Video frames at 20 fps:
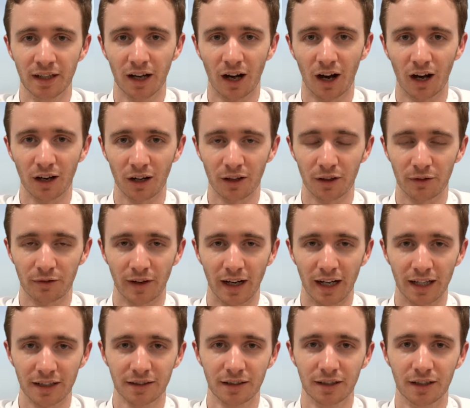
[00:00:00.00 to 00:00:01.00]
highlight the
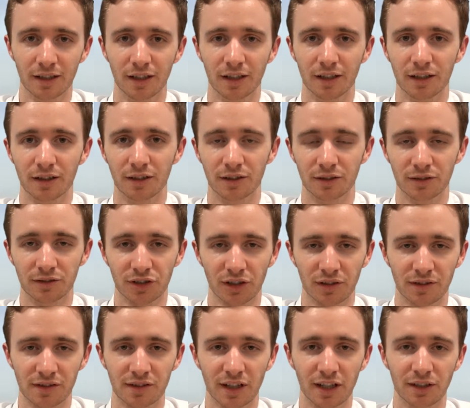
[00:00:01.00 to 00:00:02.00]
fact
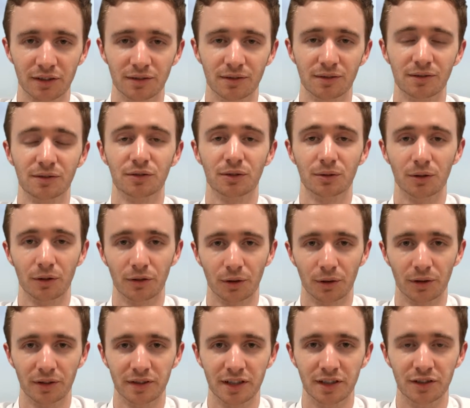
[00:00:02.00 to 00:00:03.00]
that central
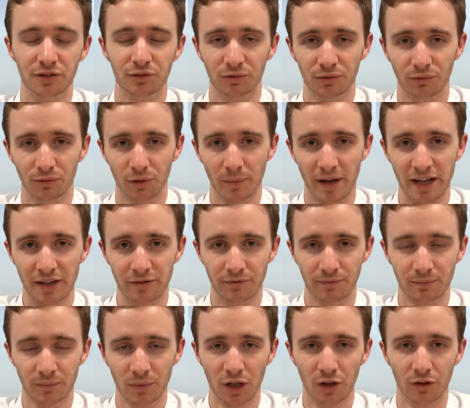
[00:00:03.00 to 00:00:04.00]
authorities remain
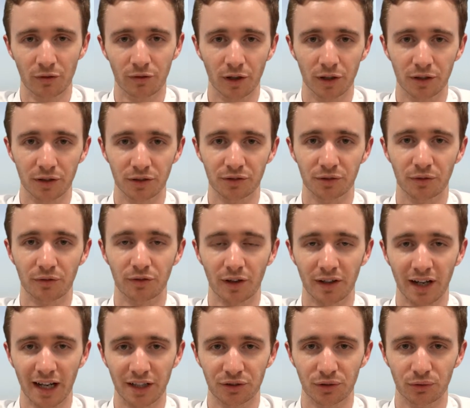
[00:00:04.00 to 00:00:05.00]
focused on
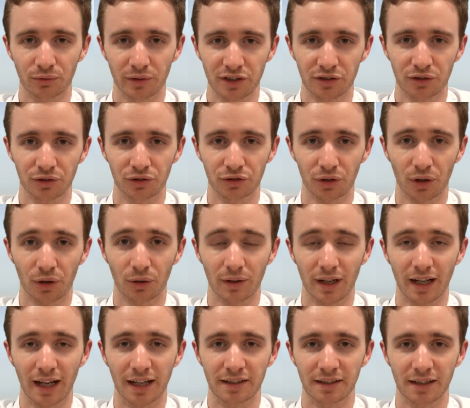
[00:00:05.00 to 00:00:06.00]
financial risk control
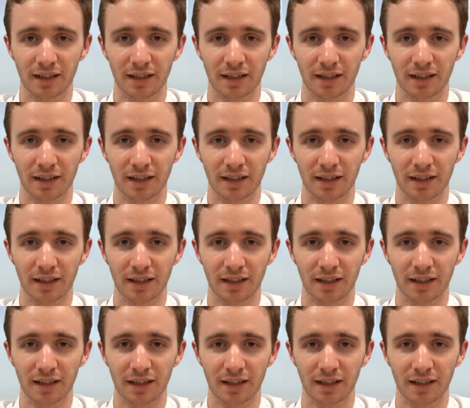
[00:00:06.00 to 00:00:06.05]
and